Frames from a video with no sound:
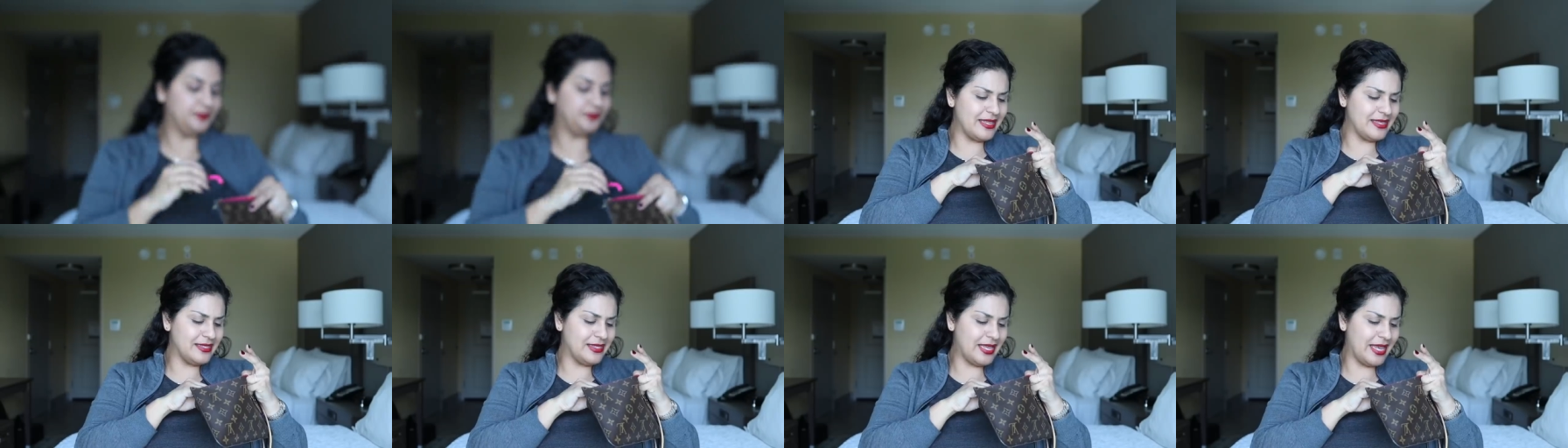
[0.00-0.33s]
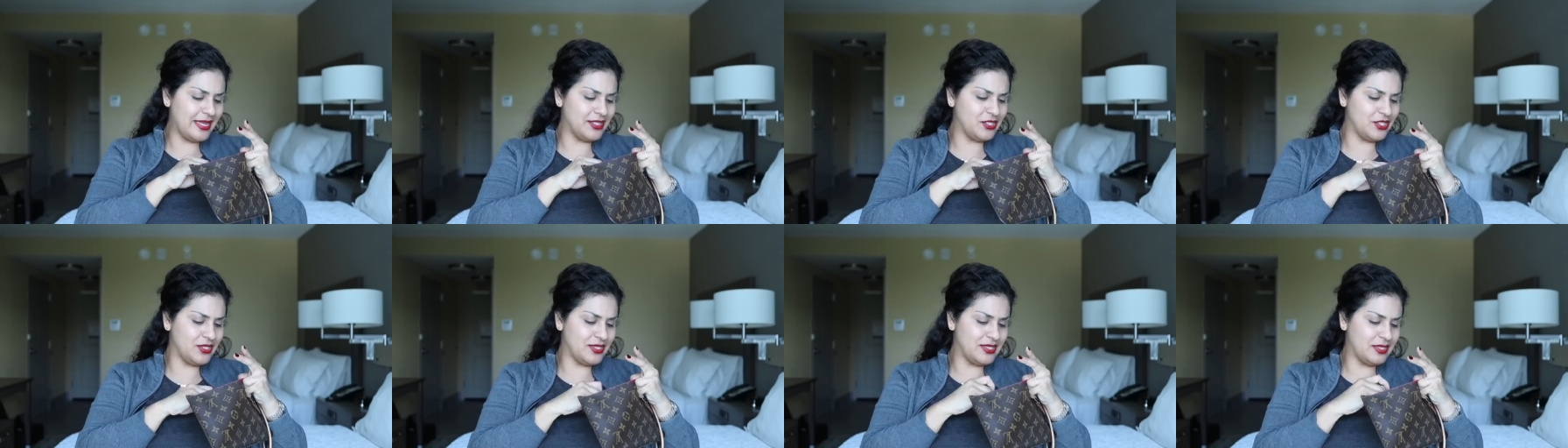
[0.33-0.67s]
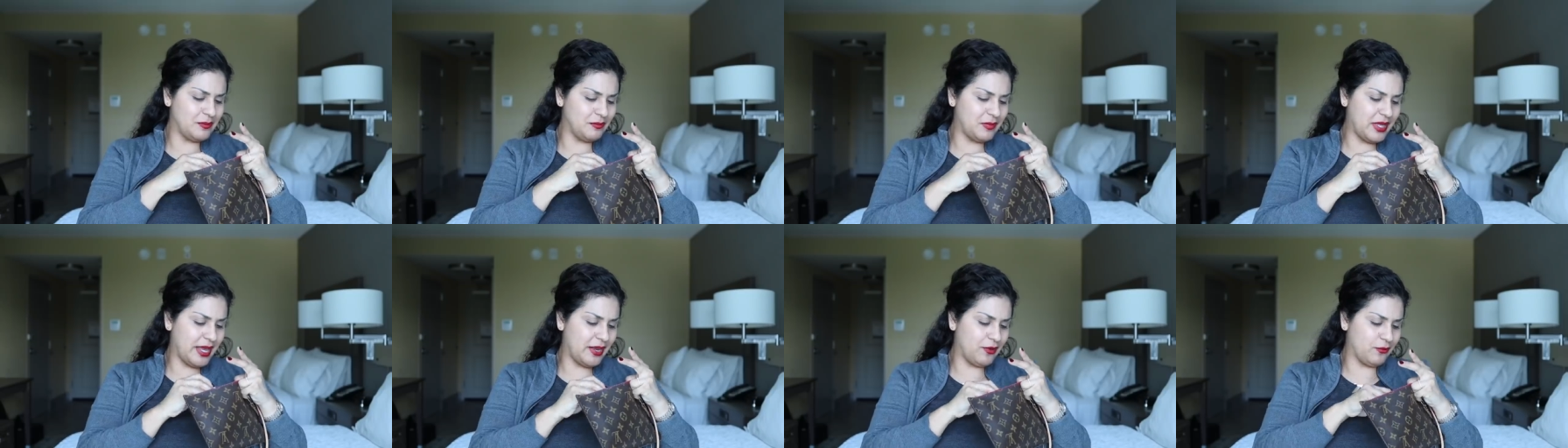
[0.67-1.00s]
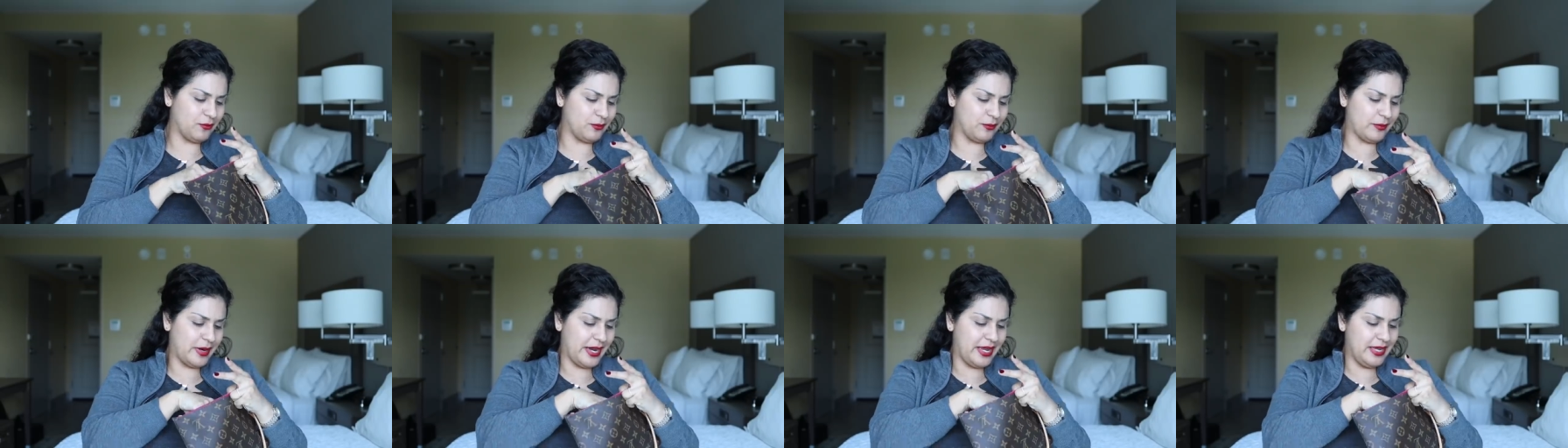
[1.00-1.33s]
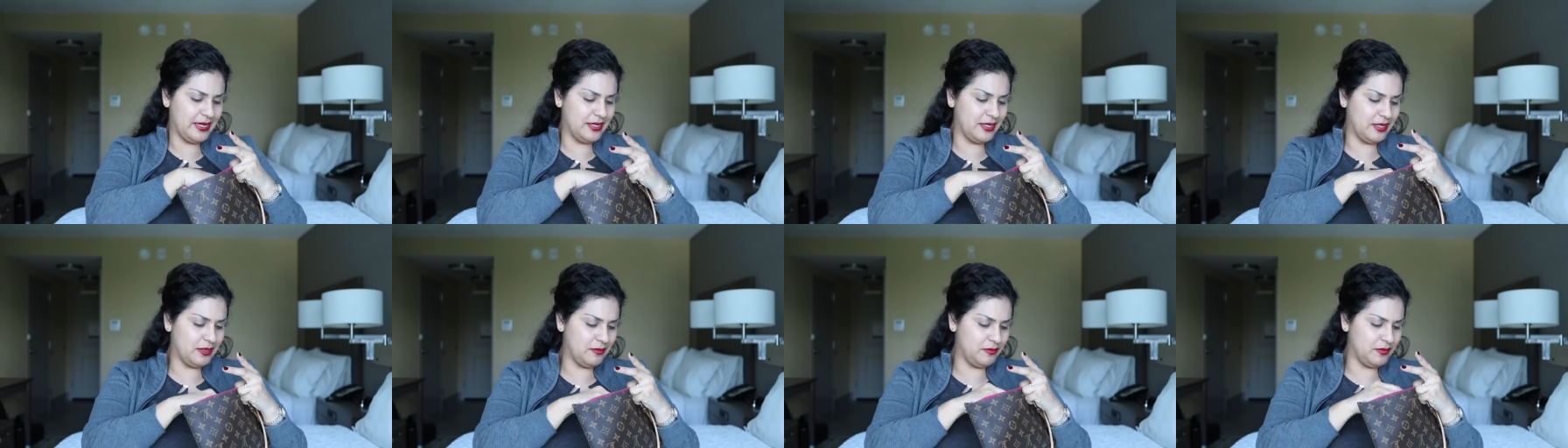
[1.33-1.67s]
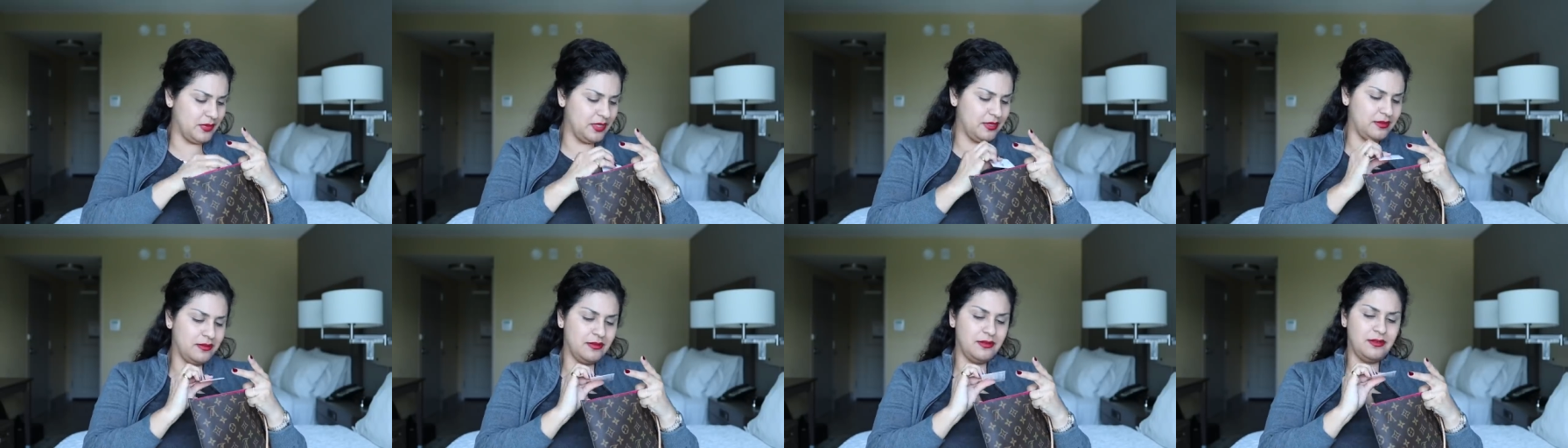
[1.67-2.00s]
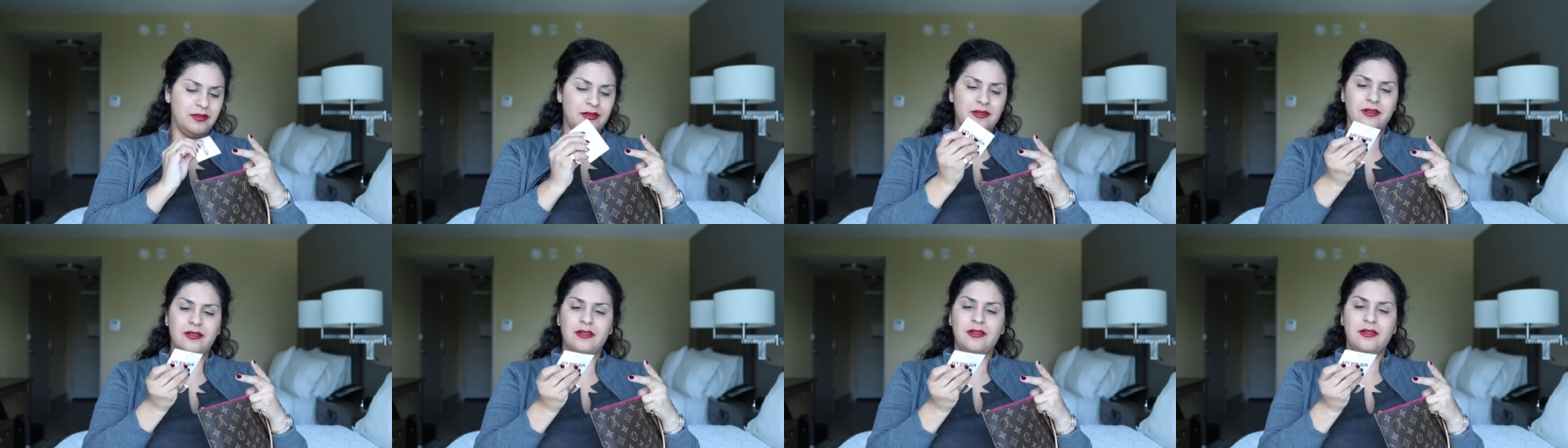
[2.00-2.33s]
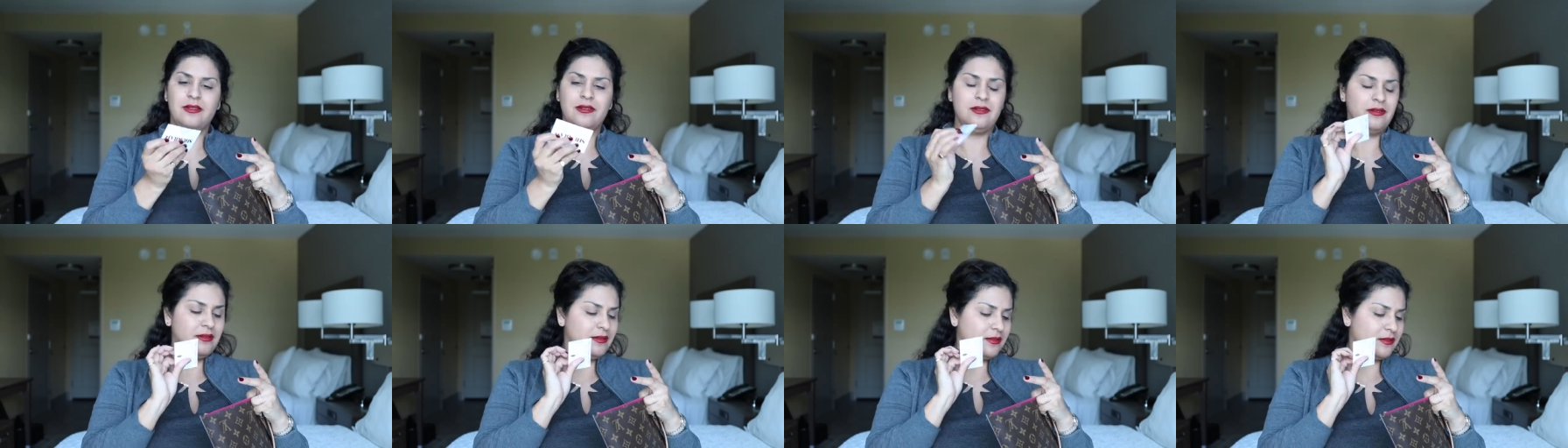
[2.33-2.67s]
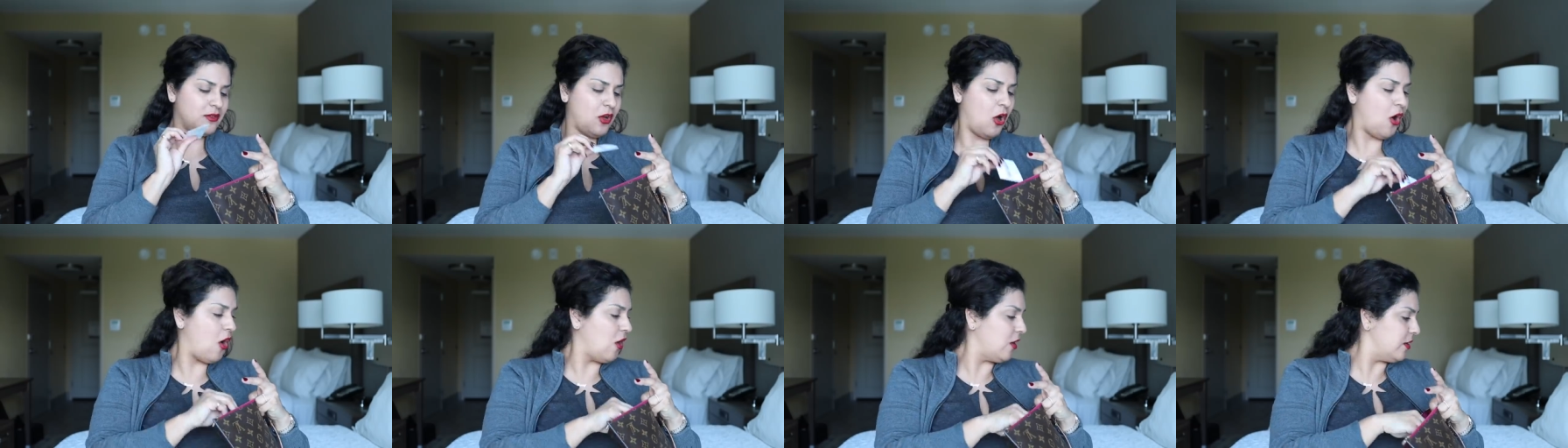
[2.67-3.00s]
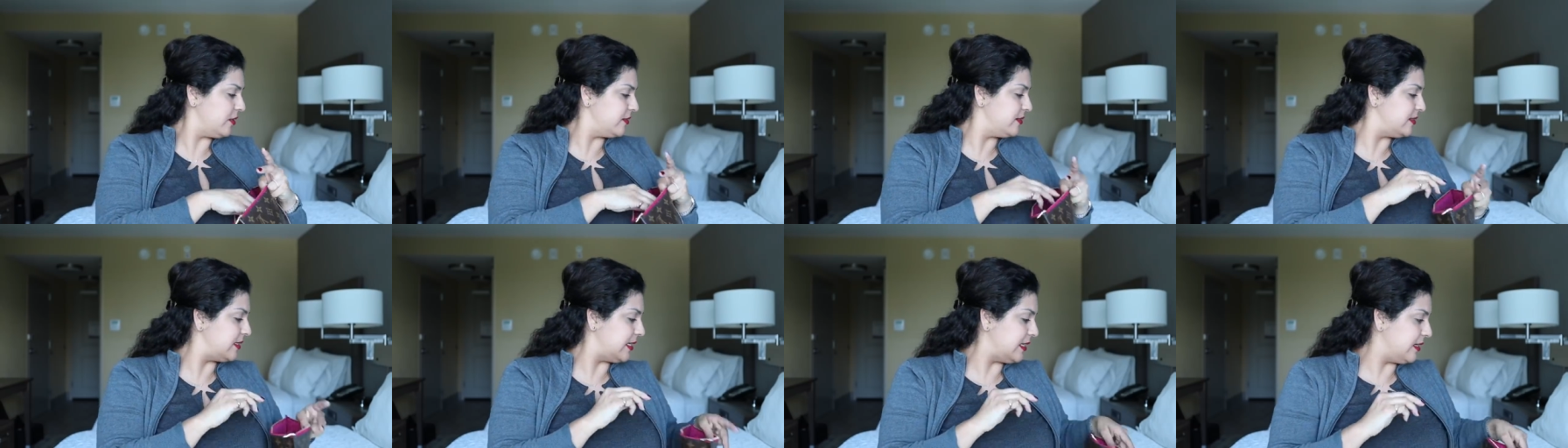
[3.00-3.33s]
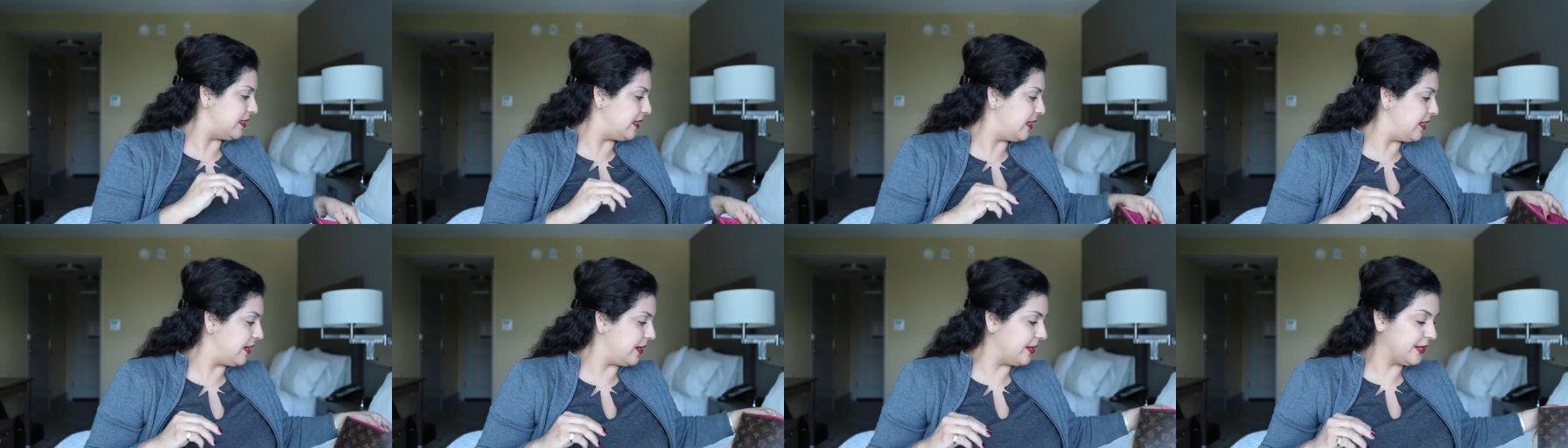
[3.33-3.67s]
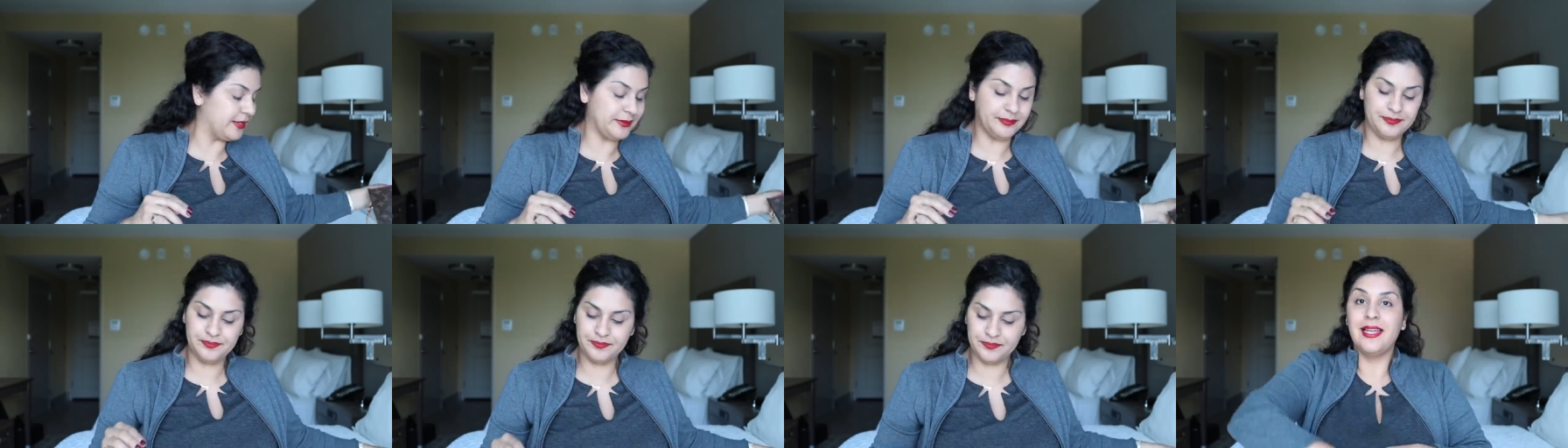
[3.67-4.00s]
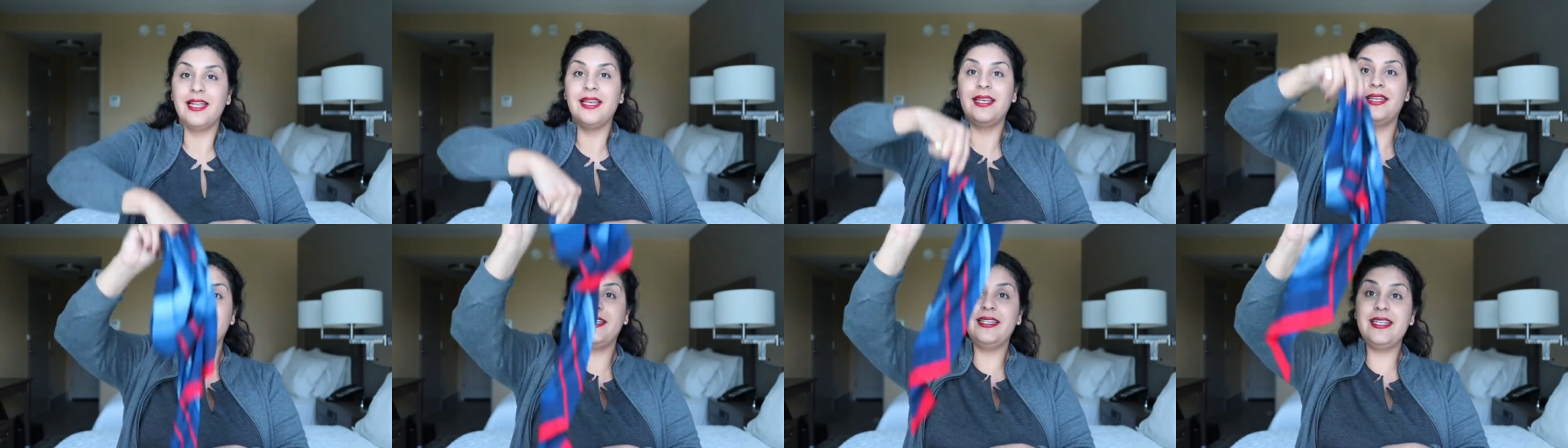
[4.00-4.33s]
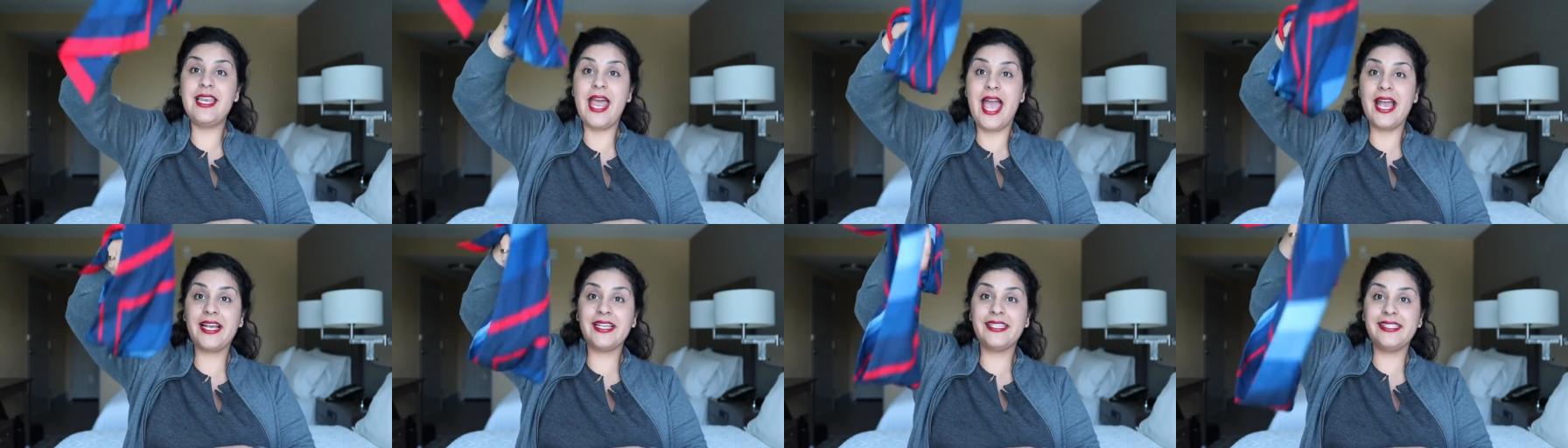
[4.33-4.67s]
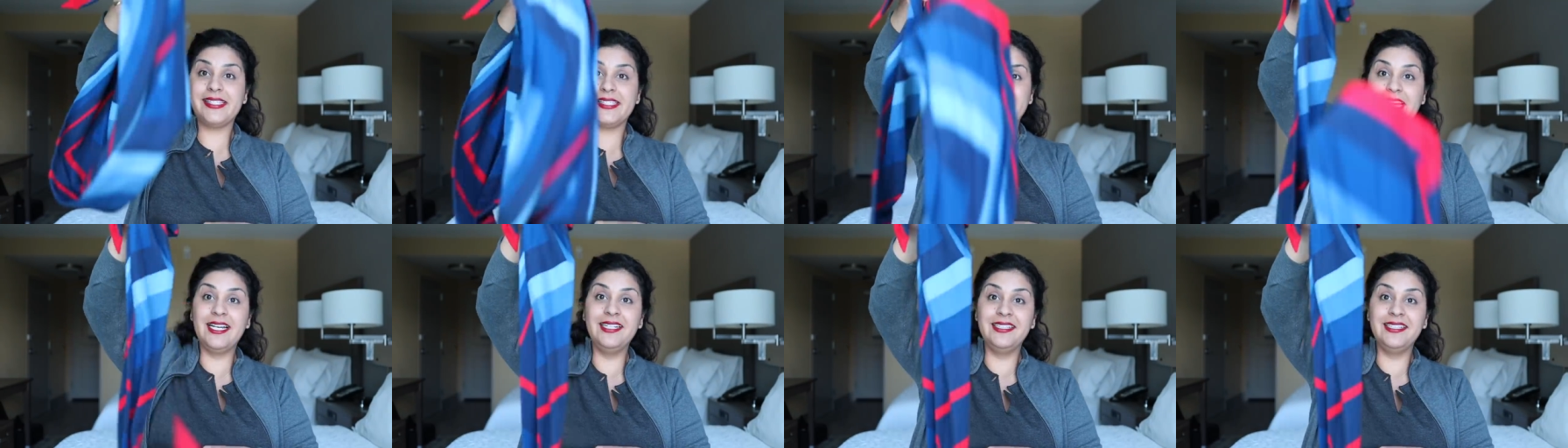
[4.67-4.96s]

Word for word: And then like just some like random cards in here. Next,